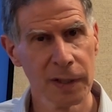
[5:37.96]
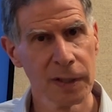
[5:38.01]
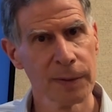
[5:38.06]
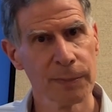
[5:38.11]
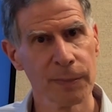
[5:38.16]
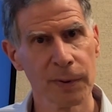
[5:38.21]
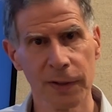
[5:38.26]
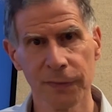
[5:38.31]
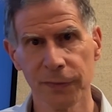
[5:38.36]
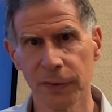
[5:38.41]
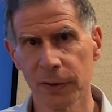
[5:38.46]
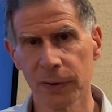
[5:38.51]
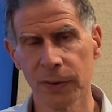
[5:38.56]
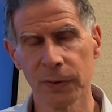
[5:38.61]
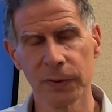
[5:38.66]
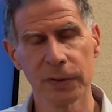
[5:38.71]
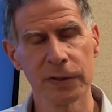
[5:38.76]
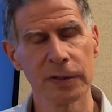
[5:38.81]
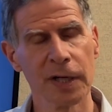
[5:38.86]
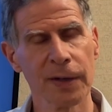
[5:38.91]
but if you
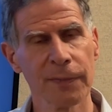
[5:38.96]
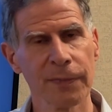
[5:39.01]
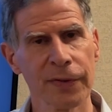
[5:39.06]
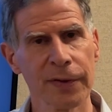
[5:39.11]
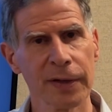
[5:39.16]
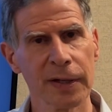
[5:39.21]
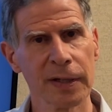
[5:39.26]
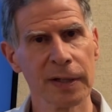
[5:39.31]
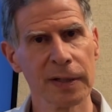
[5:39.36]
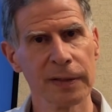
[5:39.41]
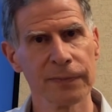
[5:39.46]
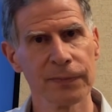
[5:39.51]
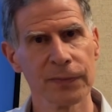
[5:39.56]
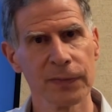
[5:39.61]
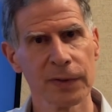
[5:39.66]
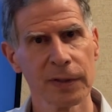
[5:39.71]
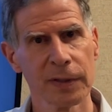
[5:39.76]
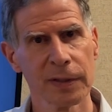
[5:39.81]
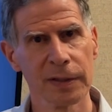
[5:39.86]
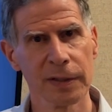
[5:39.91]
do something
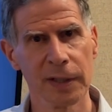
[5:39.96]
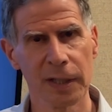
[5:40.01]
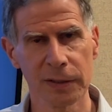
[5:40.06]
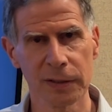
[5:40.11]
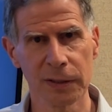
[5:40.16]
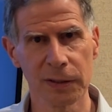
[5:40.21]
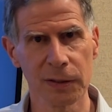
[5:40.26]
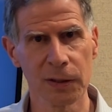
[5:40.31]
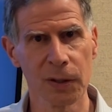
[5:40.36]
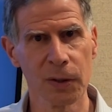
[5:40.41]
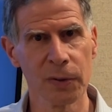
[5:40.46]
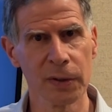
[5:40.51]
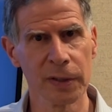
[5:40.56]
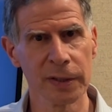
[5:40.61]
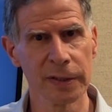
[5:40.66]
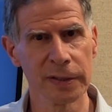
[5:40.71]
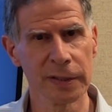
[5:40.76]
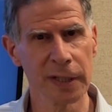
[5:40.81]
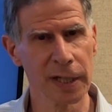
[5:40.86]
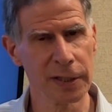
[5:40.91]
that's a lower
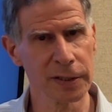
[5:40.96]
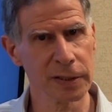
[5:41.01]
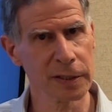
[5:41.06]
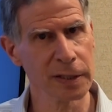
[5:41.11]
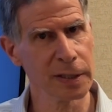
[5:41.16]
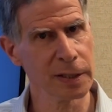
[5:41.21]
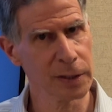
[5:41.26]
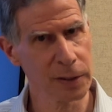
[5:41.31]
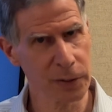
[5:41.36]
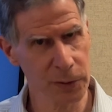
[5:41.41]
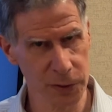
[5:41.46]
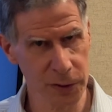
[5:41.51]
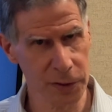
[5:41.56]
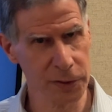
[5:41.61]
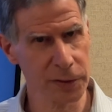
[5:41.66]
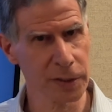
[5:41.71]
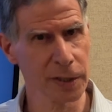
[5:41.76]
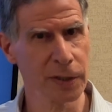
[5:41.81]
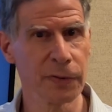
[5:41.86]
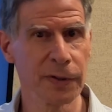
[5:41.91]
intensity, you
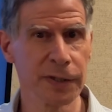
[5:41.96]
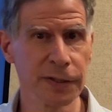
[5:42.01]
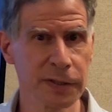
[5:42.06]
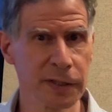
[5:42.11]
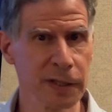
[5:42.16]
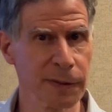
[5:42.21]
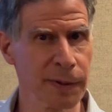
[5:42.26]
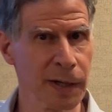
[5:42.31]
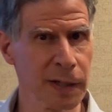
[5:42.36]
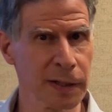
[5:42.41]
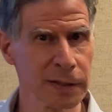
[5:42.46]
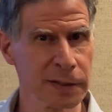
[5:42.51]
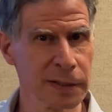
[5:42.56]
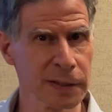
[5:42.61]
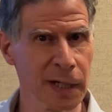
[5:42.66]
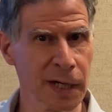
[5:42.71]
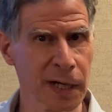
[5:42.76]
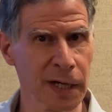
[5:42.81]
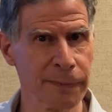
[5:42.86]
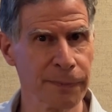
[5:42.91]
just increase the amount of
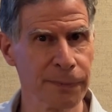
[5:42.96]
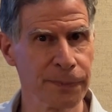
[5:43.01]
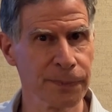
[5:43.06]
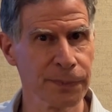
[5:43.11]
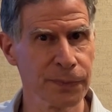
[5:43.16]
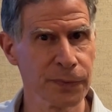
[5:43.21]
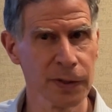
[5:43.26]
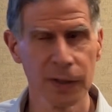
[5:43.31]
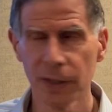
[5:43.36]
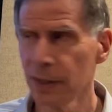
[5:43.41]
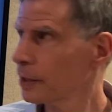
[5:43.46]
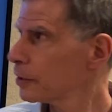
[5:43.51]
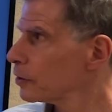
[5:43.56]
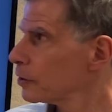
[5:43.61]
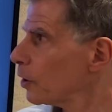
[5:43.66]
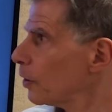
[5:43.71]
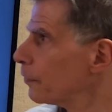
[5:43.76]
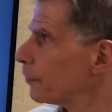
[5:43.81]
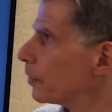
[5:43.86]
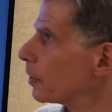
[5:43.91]
time.
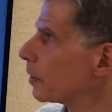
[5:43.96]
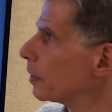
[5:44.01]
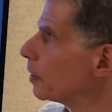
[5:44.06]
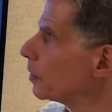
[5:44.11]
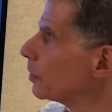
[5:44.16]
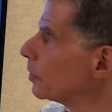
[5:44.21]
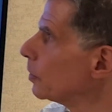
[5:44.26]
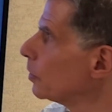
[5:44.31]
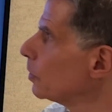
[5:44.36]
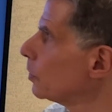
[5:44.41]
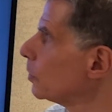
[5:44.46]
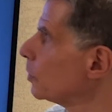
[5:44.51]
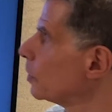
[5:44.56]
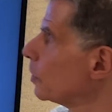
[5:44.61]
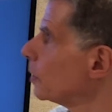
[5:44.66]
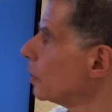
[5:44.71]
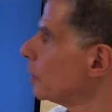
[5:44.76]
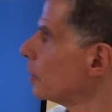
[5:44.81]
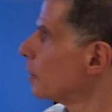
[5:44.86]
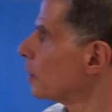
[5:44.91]
So if you're going to
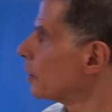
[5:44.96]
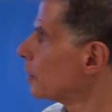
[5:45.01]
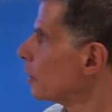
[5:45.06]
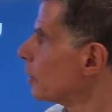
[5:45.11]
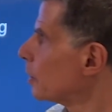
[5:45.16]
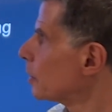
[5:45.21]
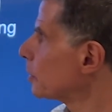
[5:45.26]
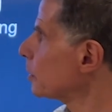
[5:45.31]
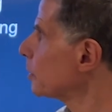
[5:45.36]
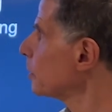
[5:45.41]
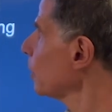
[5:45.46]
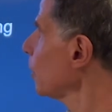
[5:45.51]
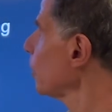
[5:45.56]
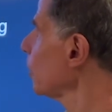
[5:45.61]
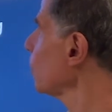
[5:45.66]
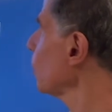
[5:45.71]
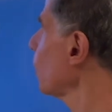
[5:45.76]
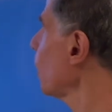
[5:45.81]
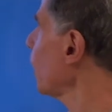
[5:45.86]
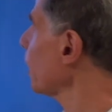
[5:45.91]
do
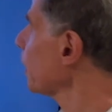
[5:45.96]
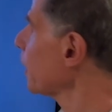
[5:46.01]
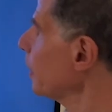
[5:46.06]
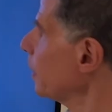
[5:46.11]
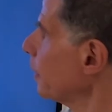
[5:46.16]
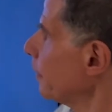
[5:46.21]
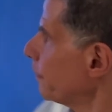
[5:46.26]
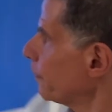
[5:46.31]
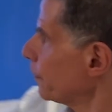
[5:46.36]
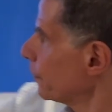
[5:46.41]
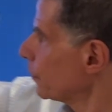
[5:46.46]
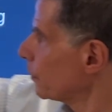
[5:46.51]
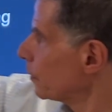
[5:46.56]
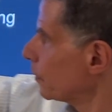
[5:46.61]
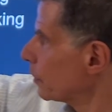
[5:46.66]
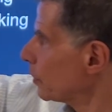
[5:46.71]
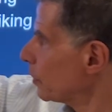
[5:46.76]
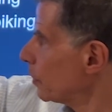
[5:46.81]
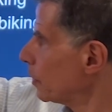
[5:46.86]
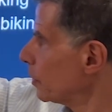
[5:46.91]
slow walking,
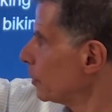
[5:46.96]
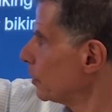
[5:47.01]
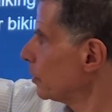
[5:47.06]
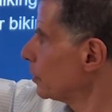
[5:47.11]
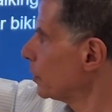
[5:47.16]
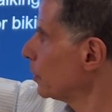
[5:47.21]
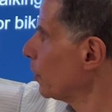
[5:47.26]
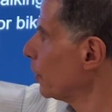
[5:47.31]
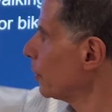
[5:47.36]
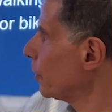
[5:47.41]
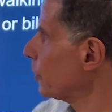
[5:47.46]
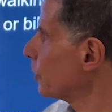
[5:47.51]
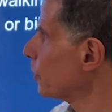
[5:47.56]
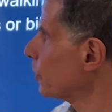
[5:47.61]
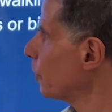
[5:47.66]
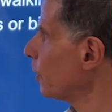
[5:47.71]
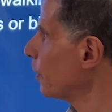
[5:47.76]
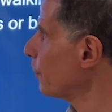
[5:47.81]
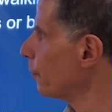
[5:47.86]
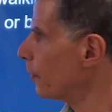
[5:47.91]
so you do
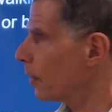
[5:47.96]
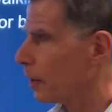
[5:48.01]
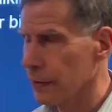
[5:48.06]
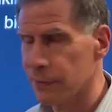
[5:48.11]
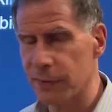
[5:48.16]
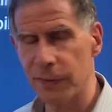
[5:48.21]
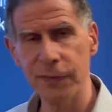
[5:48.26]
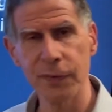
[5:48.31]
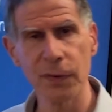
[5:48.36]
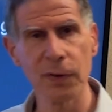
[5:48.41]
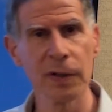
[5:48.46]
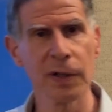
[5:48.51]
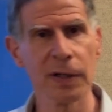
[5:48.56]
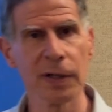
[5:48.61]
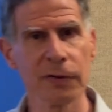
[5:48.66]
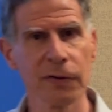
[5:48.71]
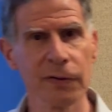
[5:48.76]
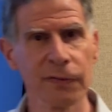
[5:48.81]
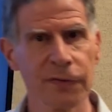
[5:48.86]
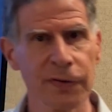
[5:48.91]
225 to
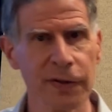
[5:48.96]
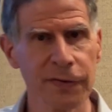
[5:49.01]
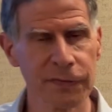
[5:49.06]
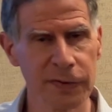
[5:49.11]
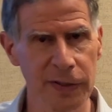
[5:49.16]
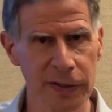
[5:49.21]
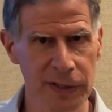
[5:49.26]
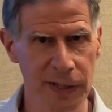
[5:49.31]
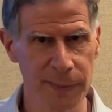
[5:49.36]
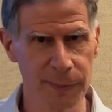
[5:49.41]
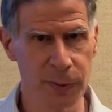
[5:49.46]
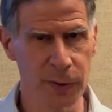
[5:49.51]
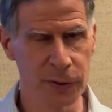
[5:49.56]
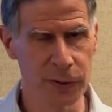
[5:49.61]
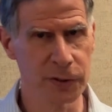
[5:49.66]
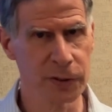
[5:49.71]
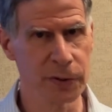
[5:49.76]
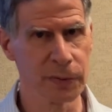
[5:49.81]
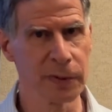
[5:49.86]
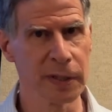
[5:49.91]
450, and that
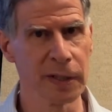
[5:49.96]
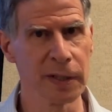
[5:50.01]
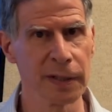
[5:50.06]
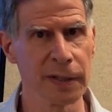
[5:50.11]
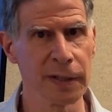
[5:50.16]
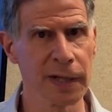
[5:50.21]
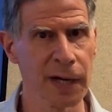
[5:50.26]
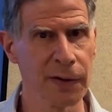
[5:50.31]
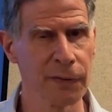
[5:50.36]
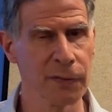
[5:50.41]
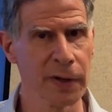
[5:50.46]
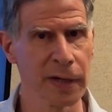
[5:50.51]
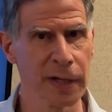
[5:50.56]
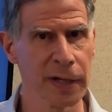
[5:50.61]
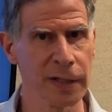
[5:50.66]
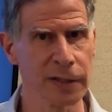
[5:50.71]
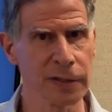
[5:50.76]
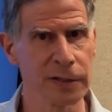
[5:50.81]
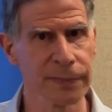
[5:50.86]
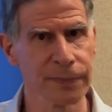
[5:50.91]
puts you in that
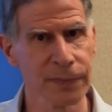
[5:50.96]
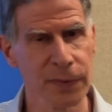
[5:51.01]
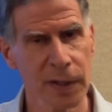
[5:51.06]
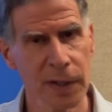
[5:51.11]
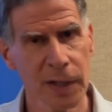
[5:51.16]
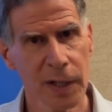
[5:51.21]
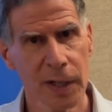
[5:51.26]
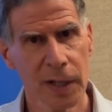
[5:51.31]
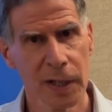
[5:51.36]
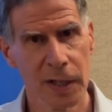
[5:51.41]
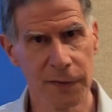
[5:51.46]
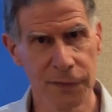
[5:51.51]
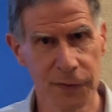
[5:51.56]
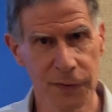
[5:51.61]
range. If